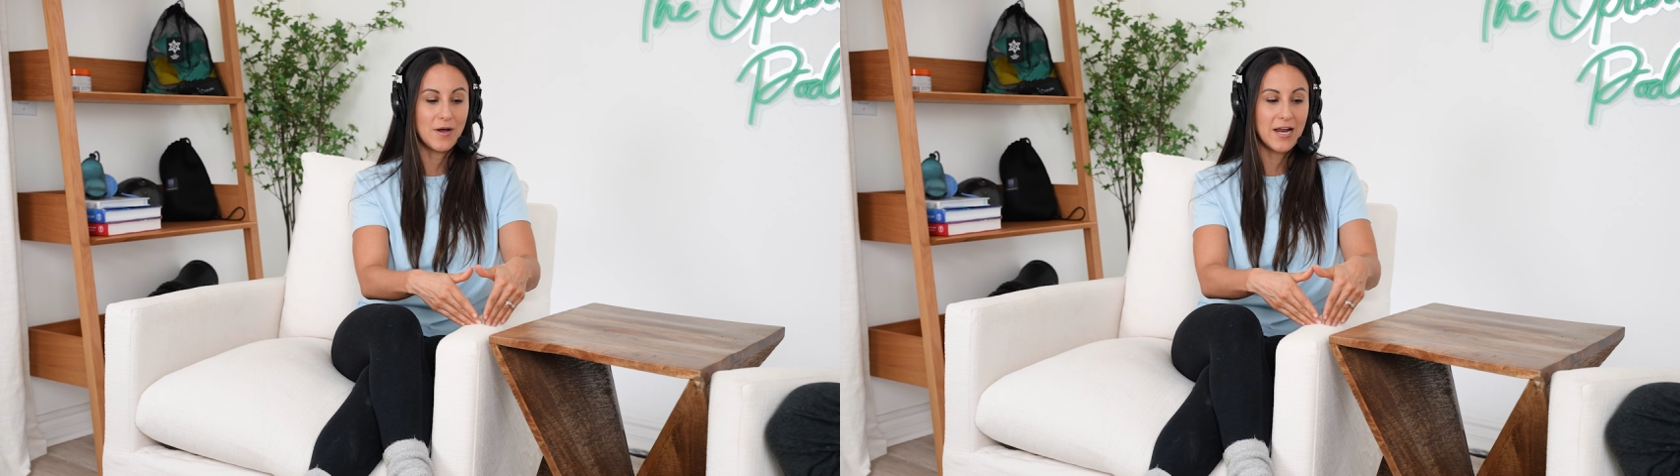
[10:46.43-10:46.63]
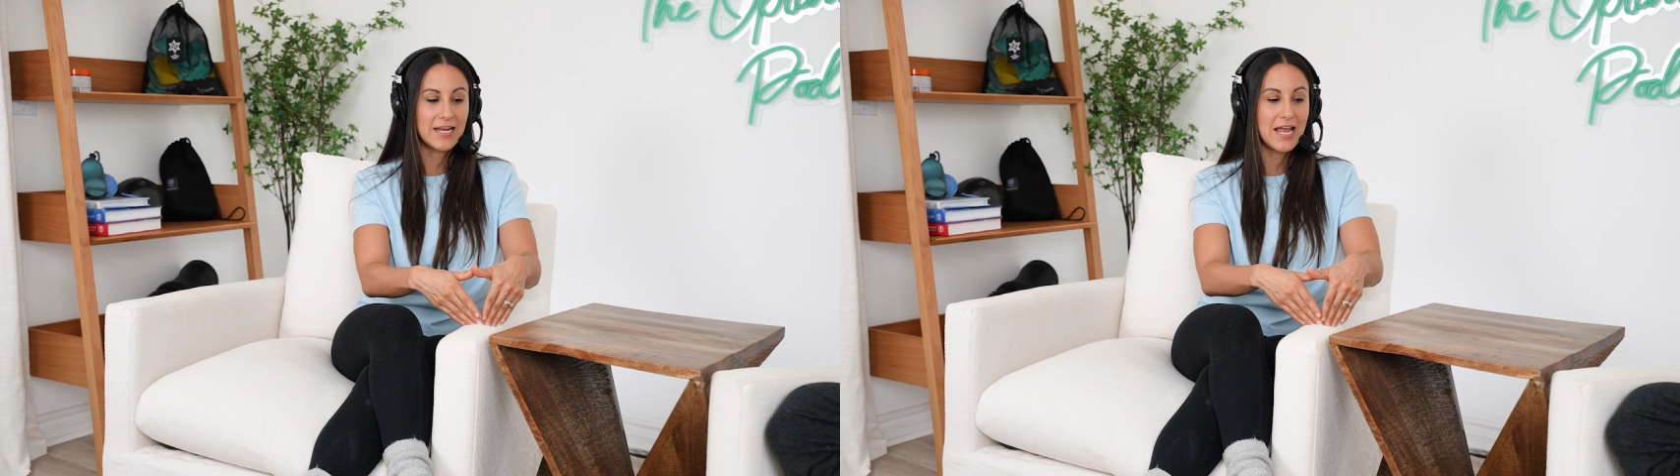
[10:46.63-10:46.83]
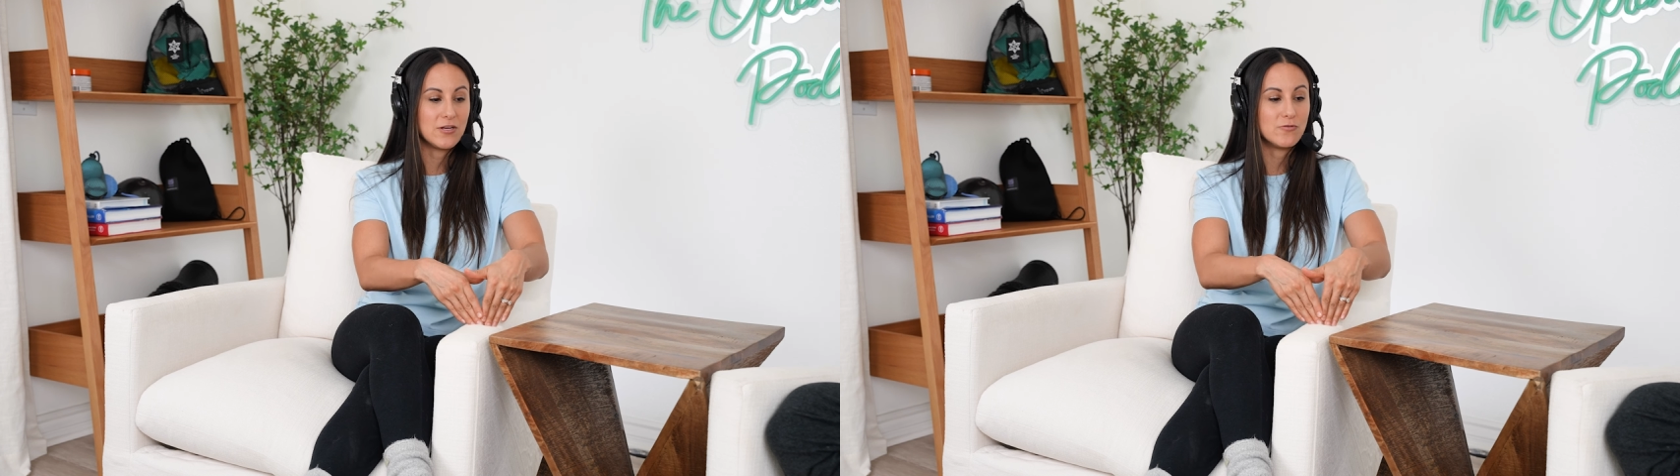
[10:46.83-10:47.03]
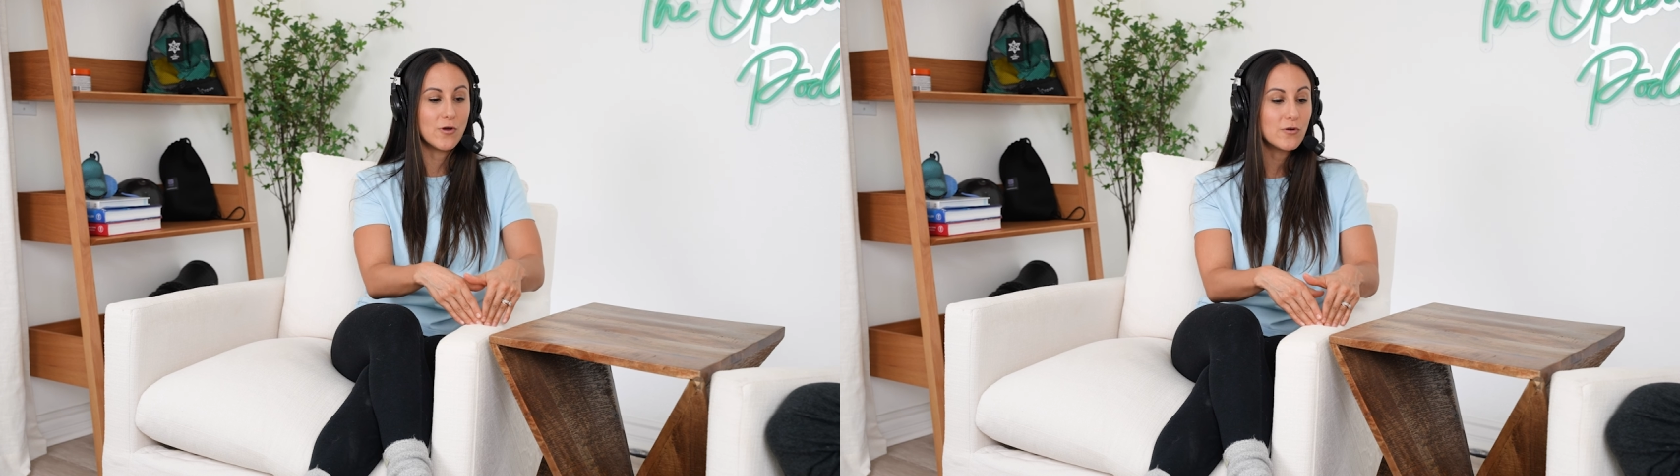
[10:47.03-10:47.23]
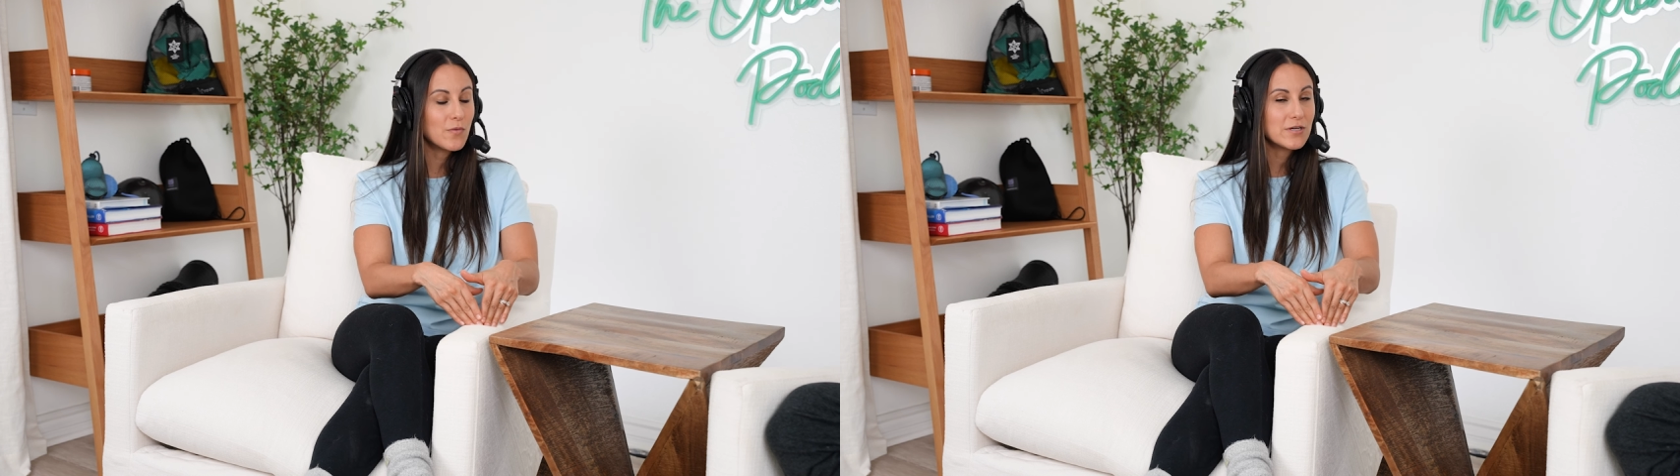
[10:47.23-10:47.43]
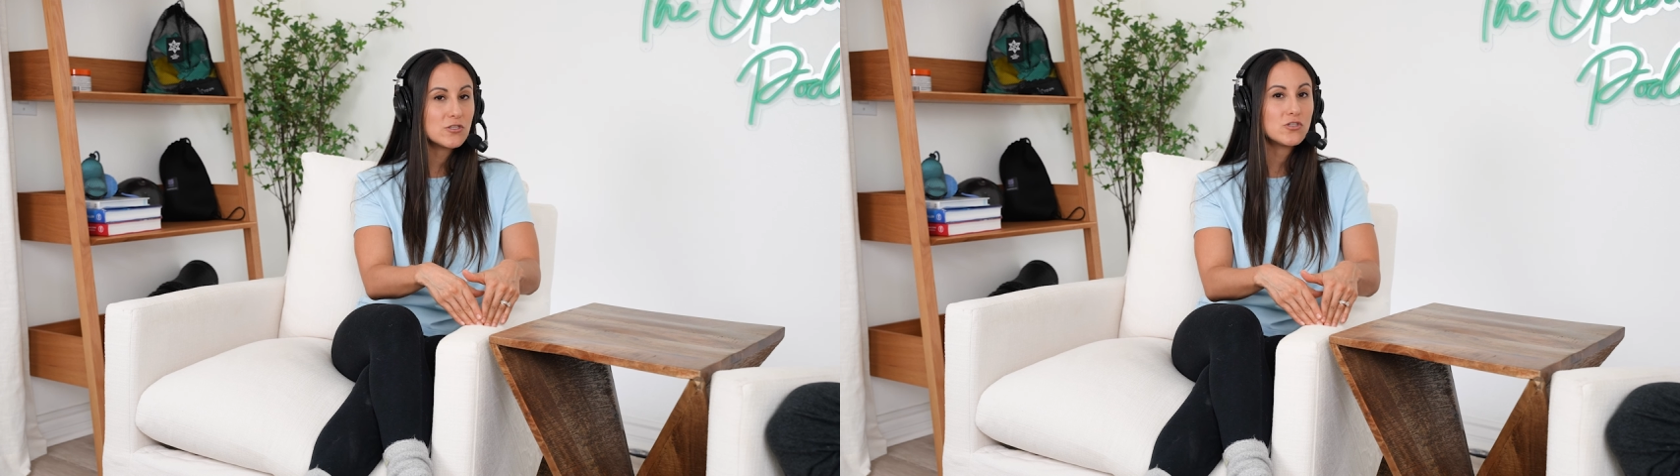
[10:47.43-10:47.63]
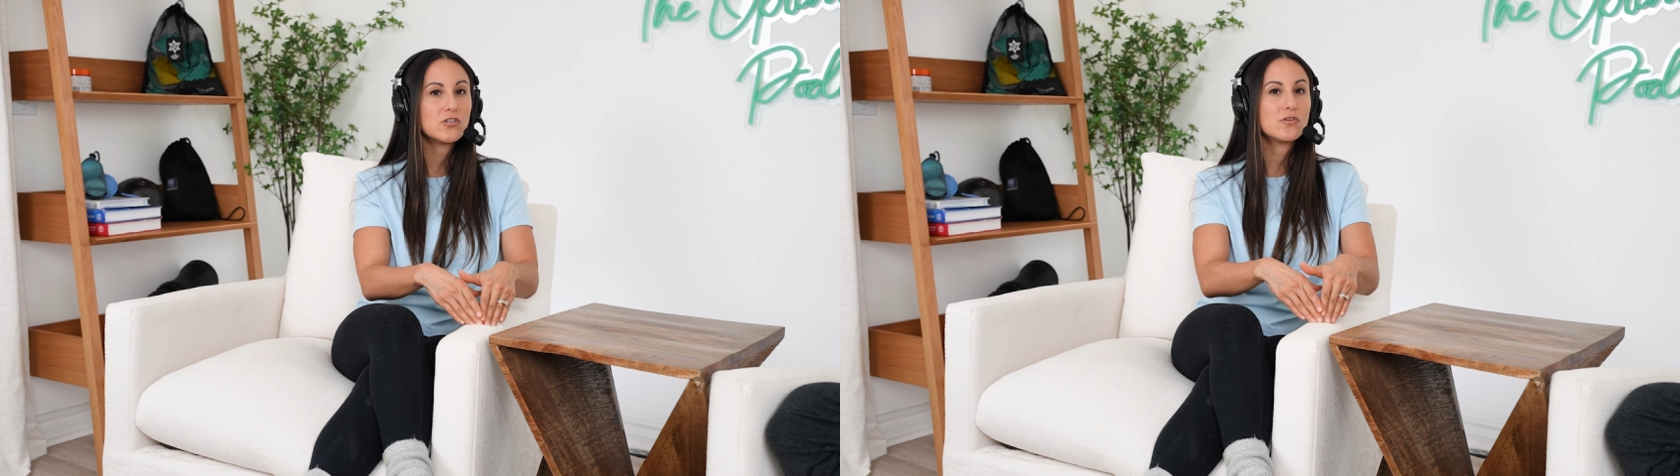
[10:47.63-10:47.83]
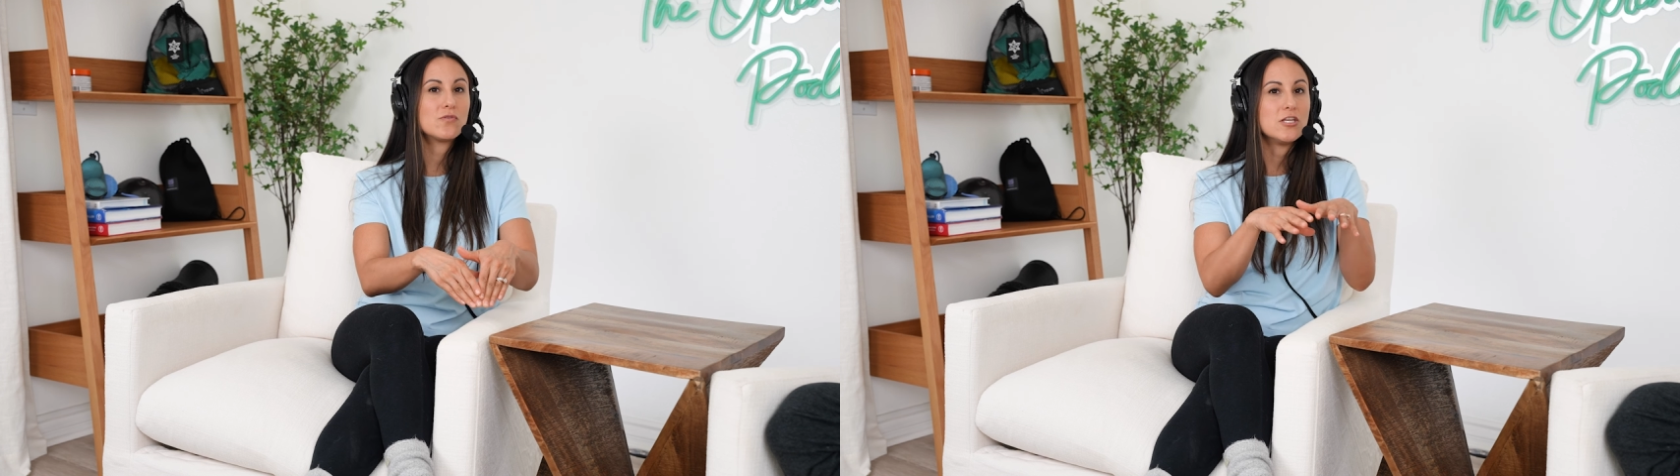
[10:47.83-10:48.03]
body and you don't know what to
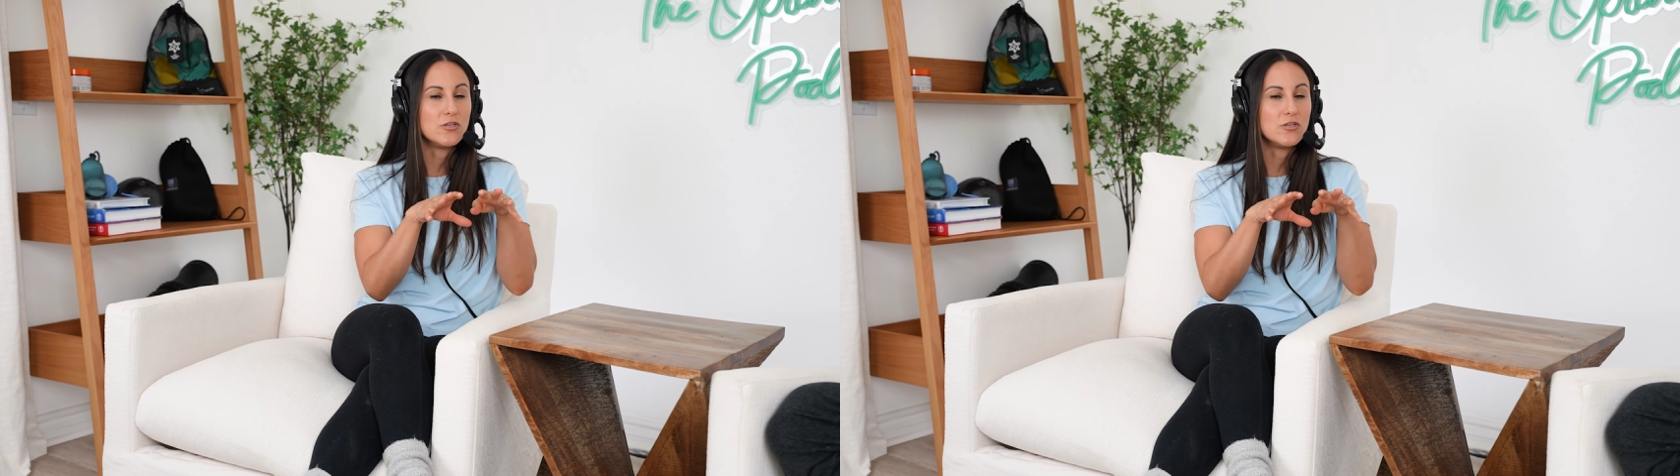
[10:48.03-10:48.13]
do,